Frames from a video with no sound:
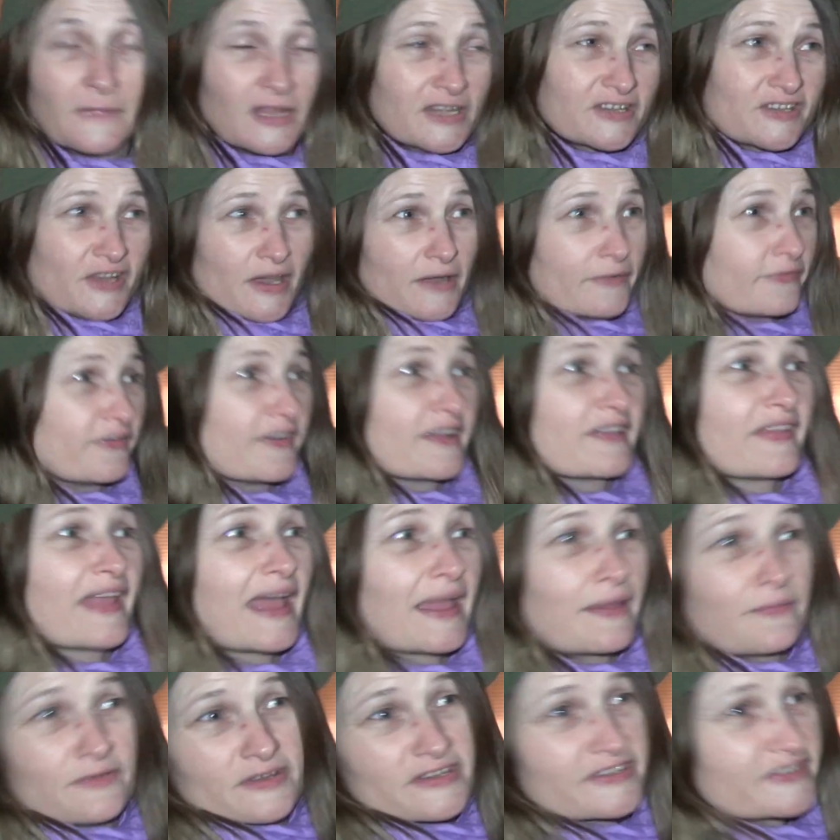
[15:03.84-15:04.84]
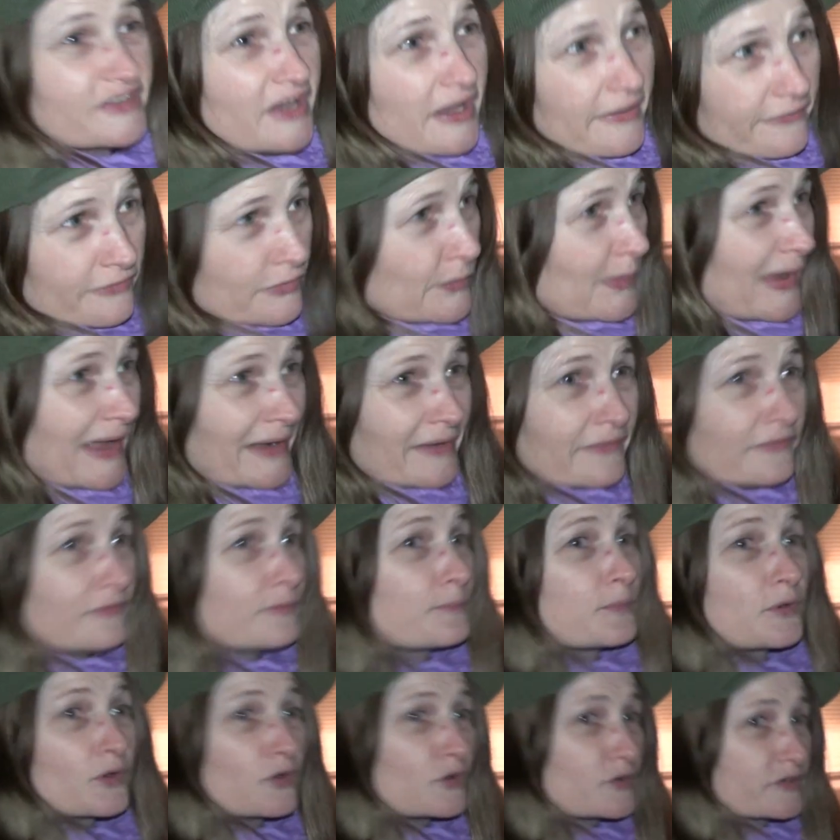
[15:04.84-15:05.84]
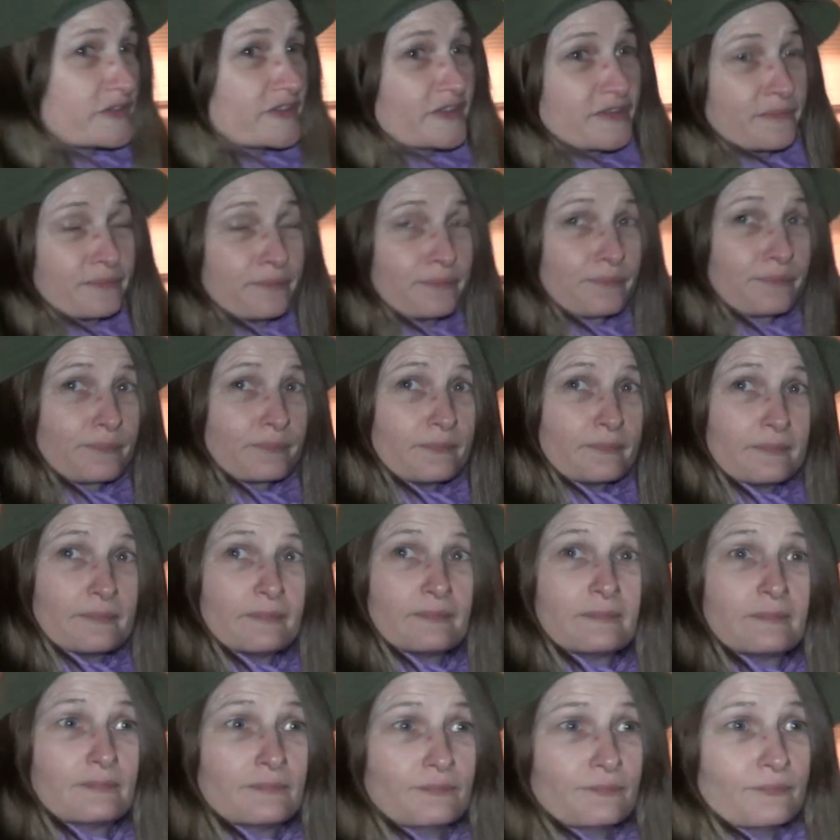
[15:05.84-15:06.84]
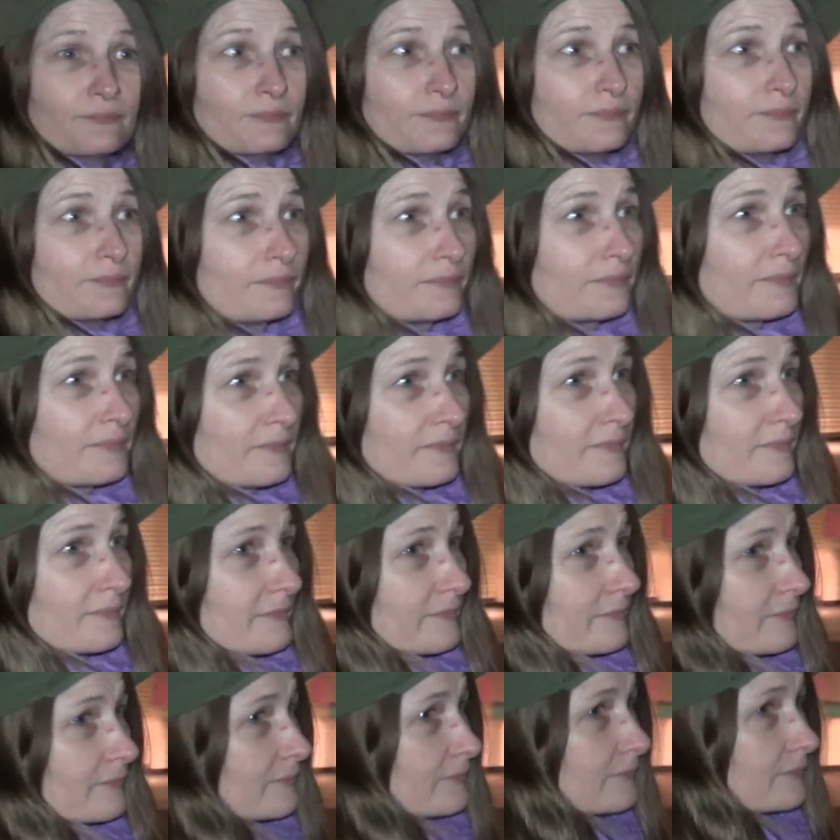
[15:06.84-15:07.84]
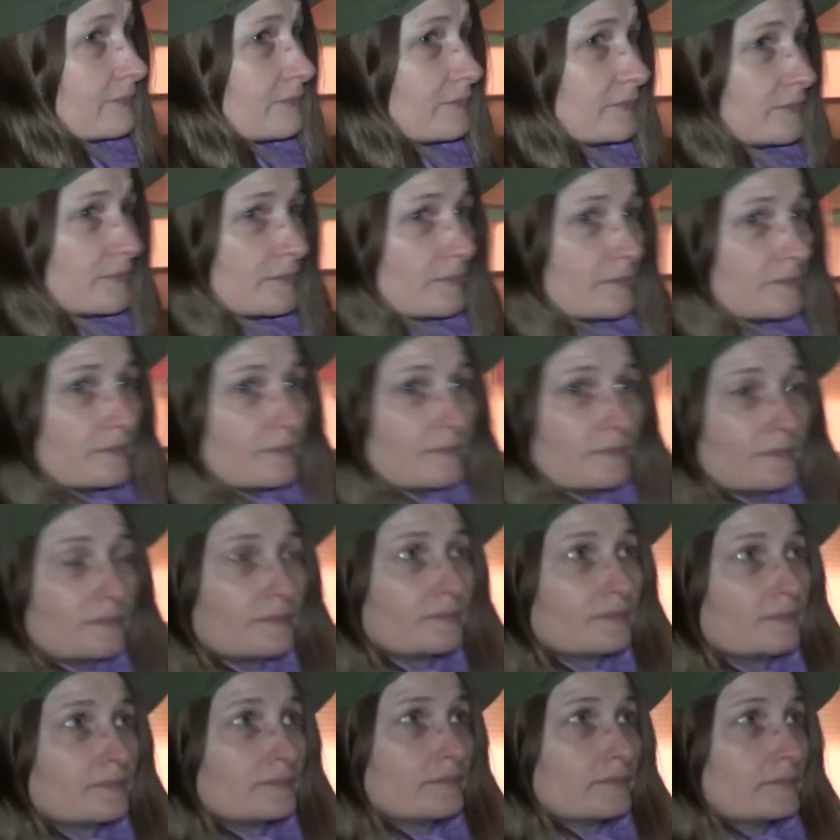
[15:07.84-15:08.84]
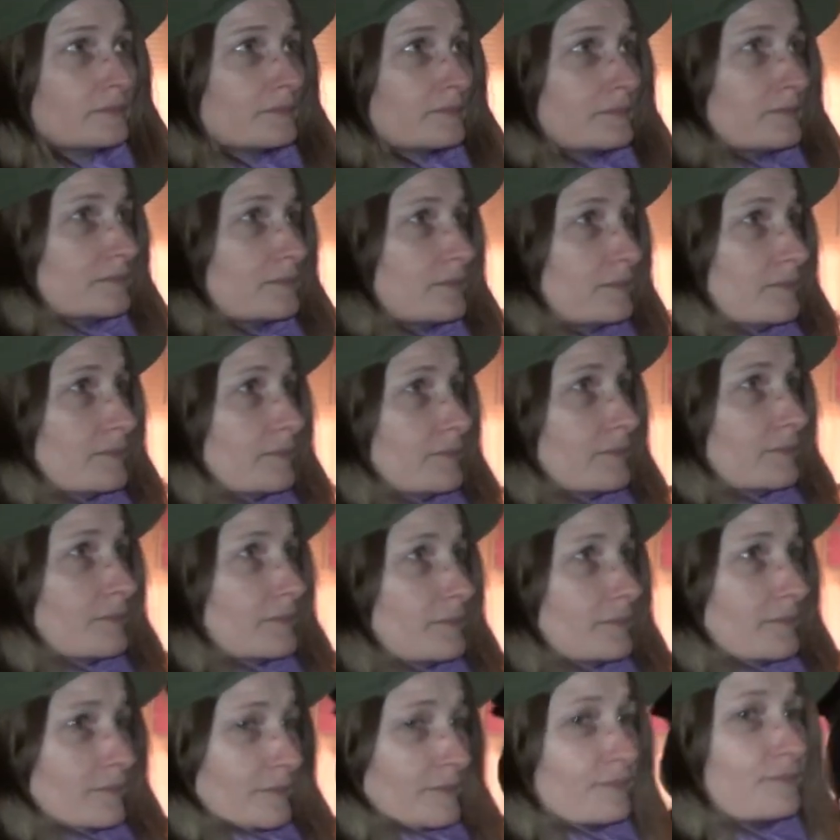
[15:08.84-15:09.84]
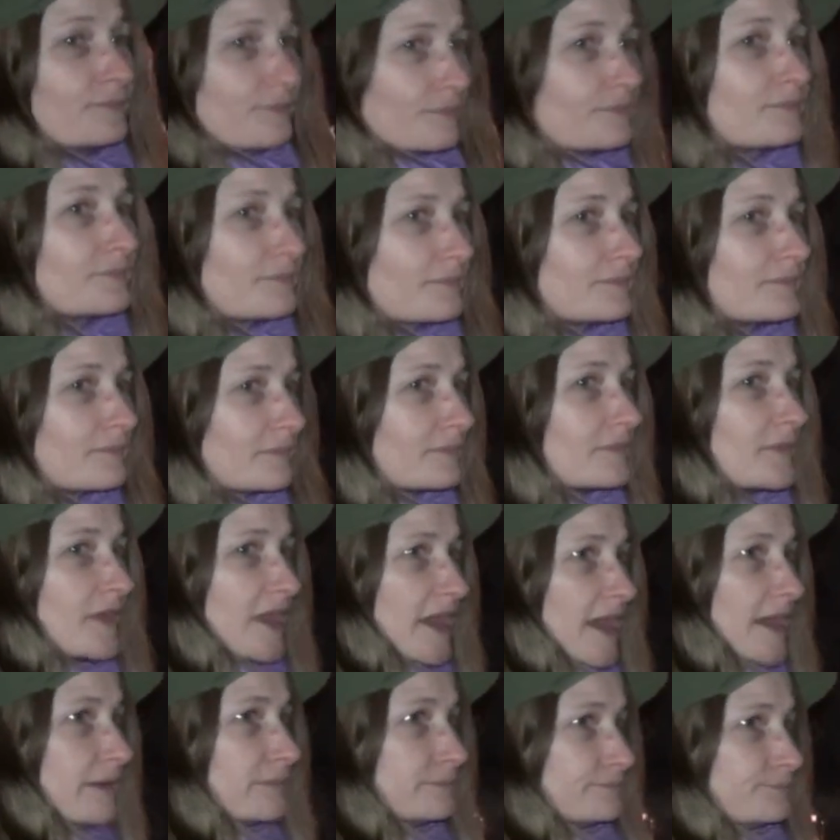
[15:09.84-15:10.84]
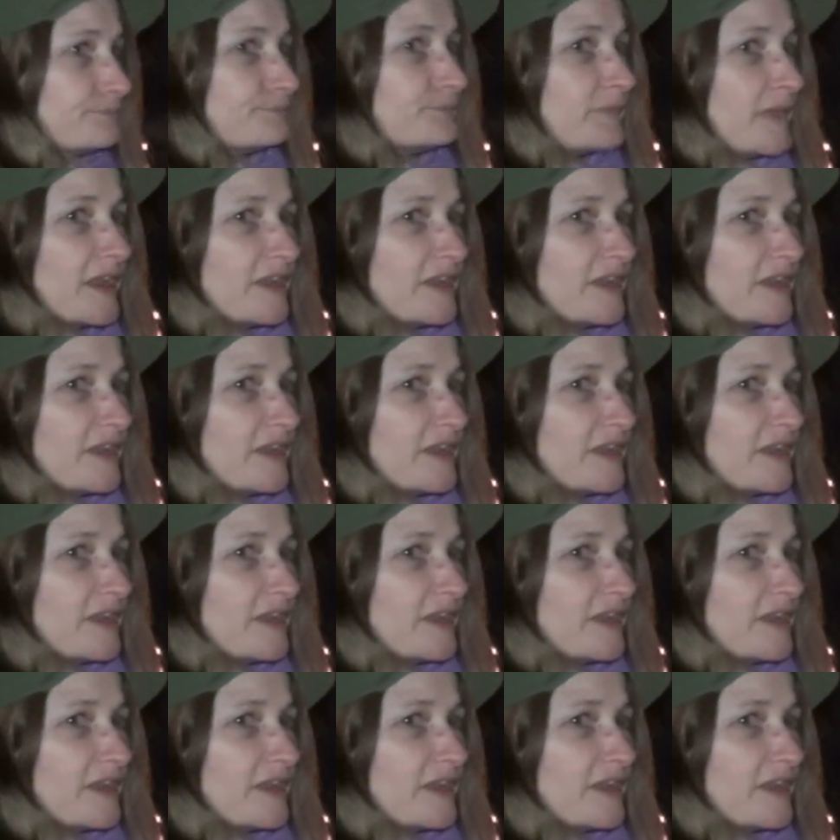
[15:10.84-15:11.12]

And so I think they deserve a run. I'll tell you what, they deserve. Any dish at these gongs like sirs and all that, they deserve a lot. That's right. Yeah.